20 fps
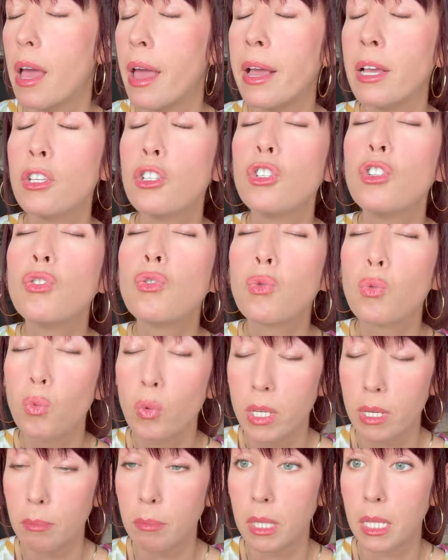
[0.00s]

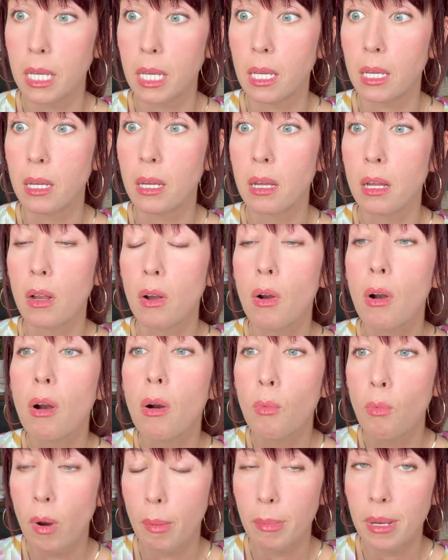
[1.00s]
extremely
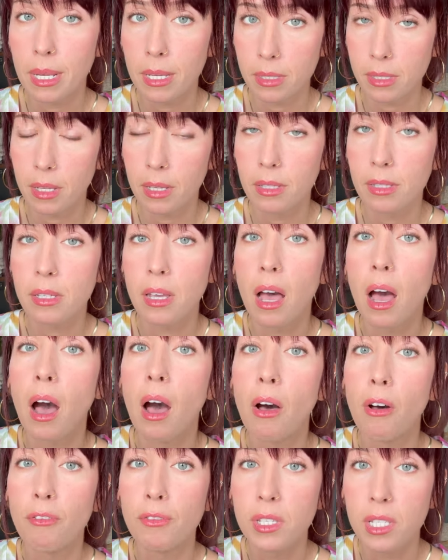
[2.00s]
reminiscent
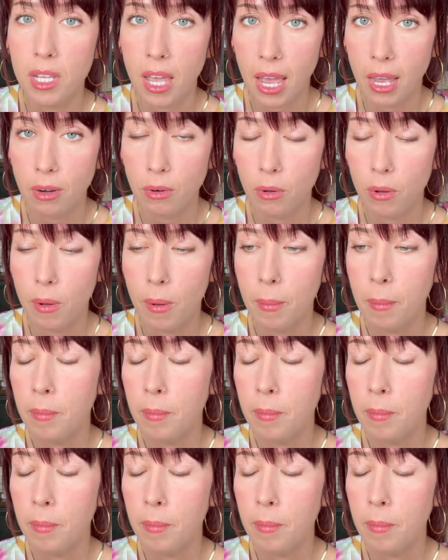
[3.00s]
of Scandal.